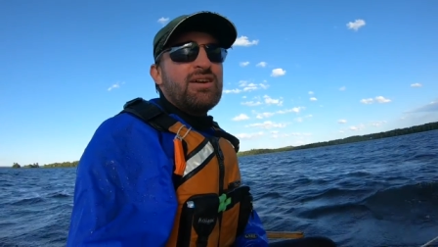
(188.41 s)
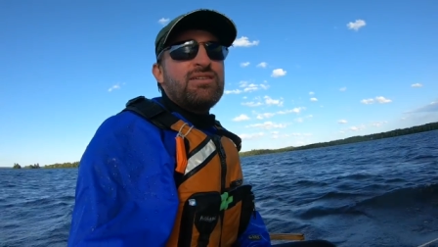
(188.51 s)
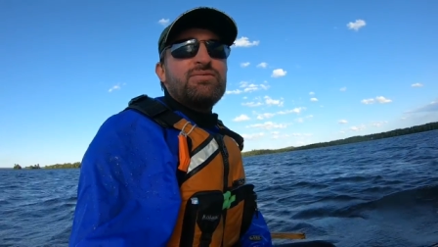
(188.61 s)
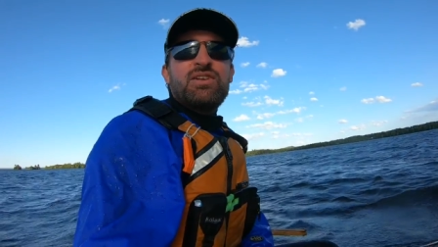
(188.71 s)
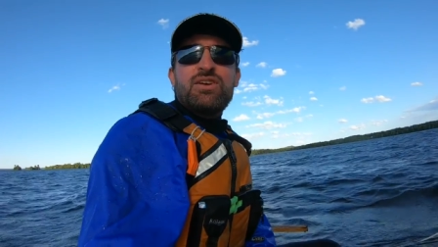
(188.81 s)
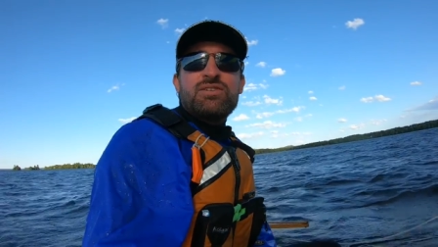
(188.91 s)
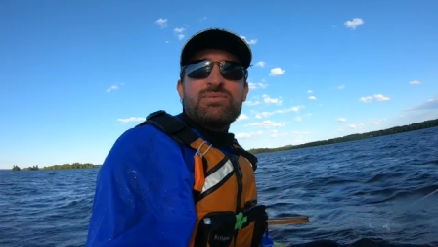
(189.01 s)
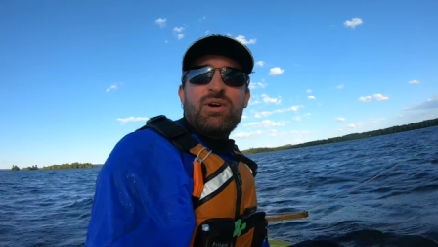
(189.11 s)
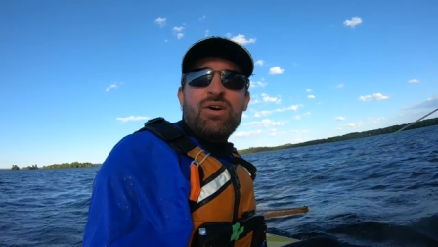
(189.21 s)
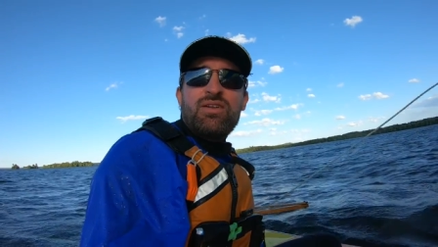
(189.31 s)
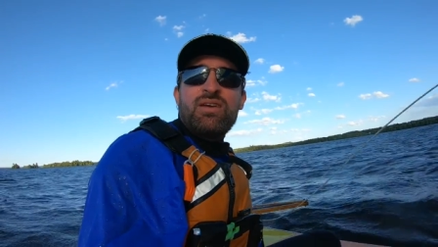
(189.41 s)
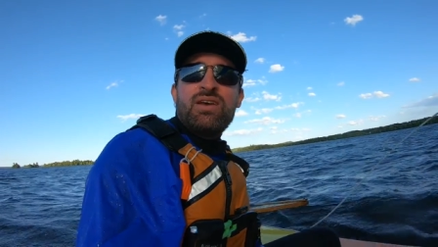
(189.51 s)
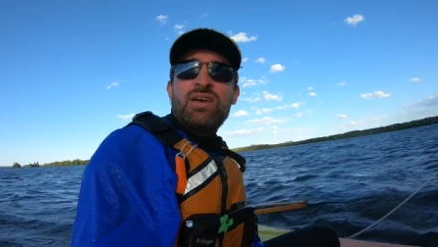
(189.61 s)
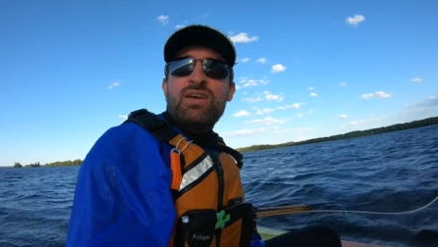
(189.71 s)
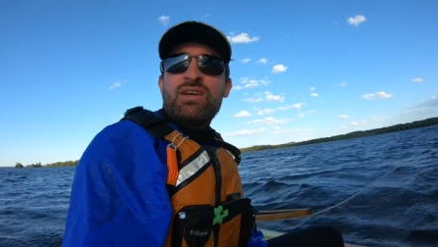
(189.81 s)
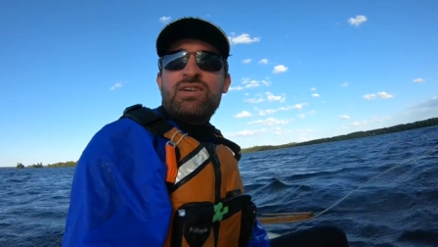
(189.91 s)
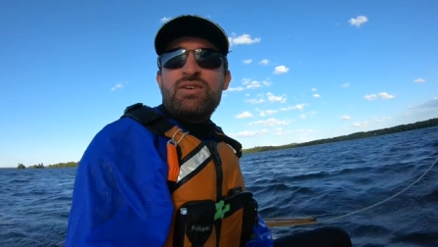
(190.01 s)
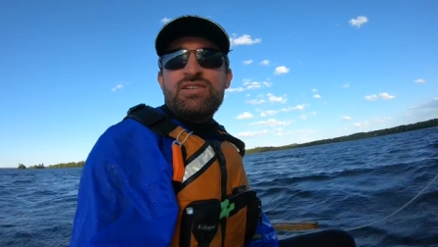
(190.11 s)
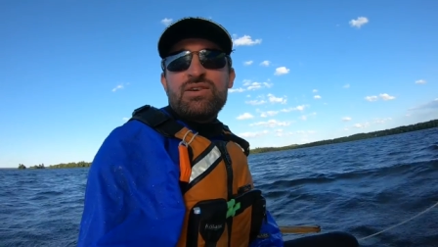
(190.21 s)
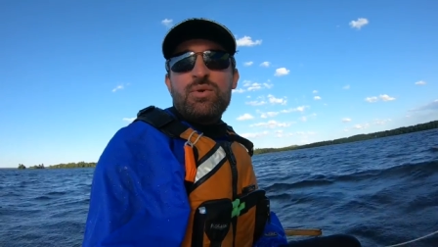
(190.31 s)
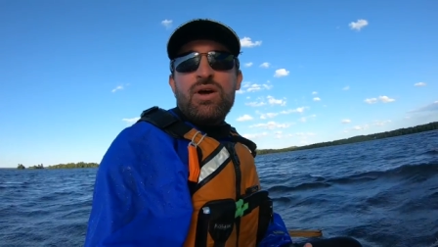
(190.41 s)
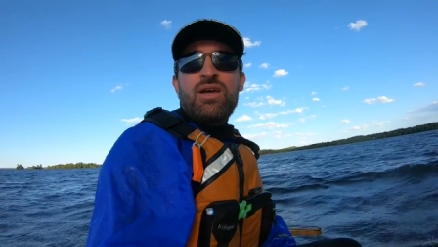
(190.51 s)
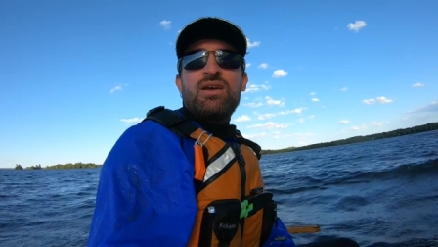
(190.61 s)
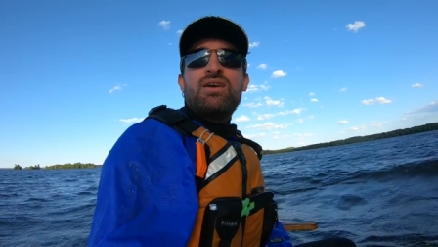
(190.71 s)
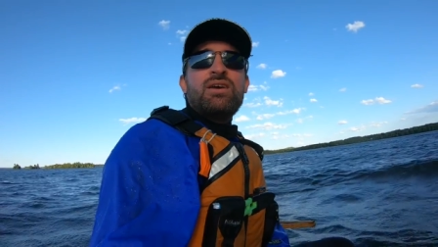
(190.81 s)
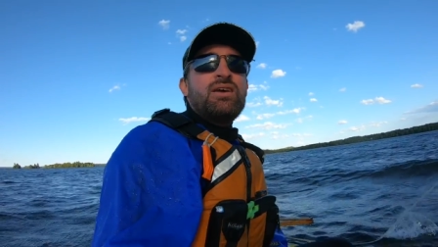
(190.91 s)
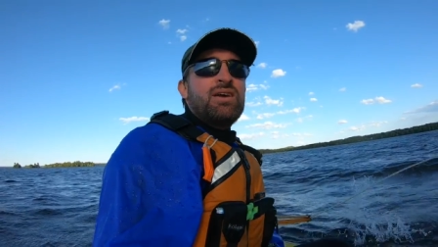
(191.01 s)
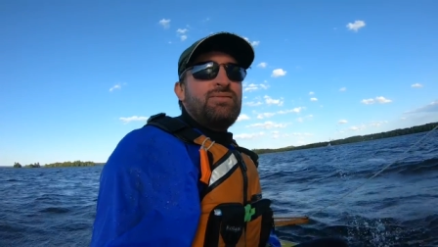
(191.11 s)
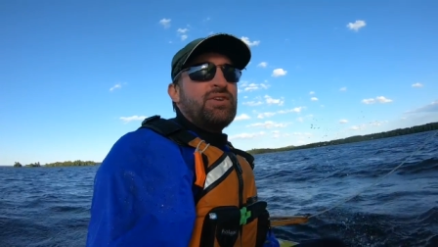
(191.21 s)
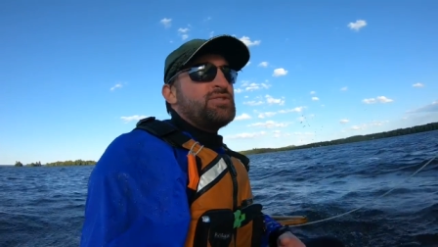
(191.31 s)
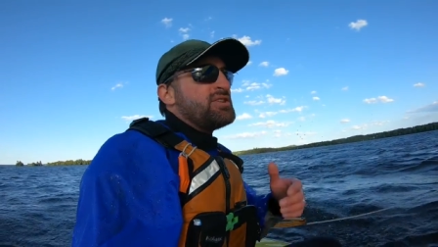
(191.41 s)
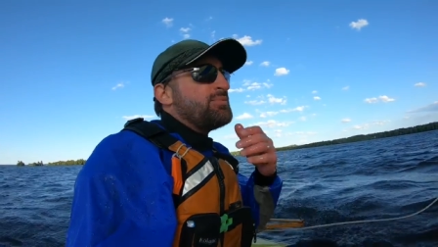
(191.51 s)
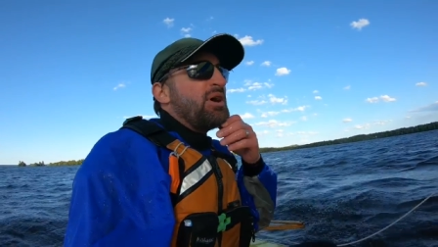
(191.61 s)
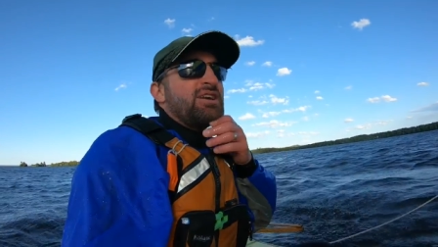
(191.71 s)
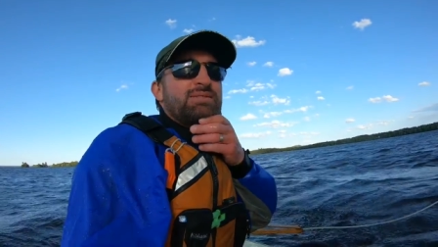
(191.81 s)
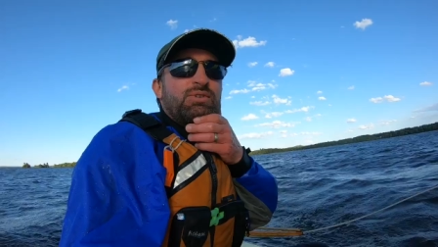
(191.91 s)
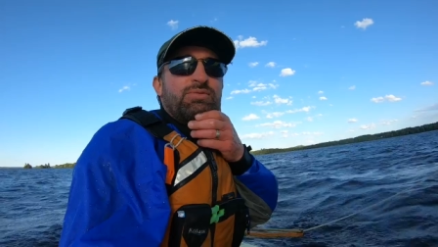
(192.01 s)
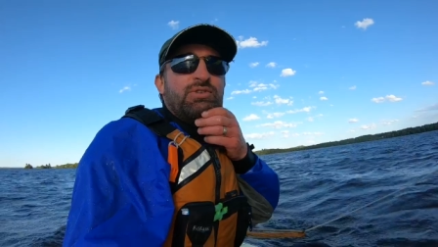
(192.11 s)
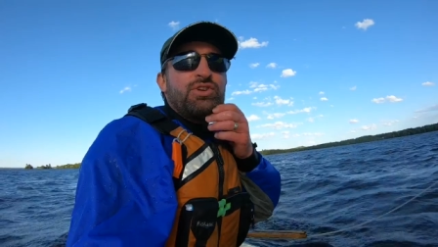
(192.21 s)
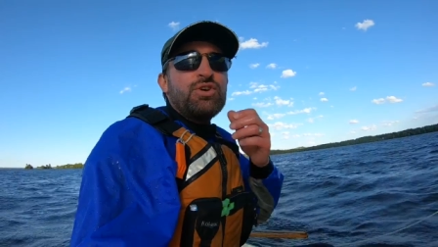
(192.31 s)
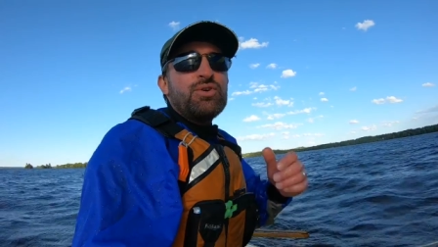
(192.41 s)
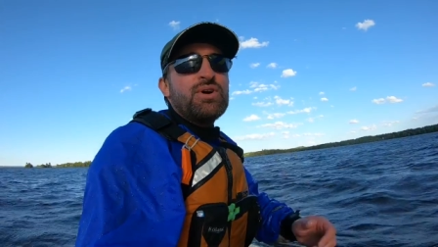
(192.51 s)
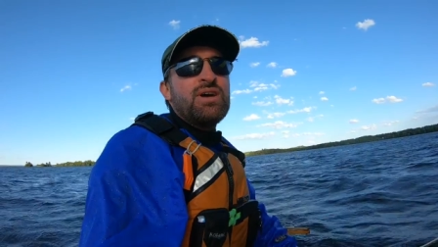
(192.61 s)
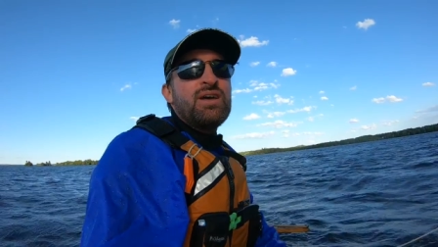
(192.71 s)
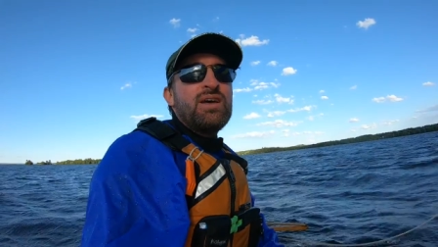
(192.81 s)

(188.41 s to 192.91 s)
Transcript: I do videos about increasing what adventures are possible for you,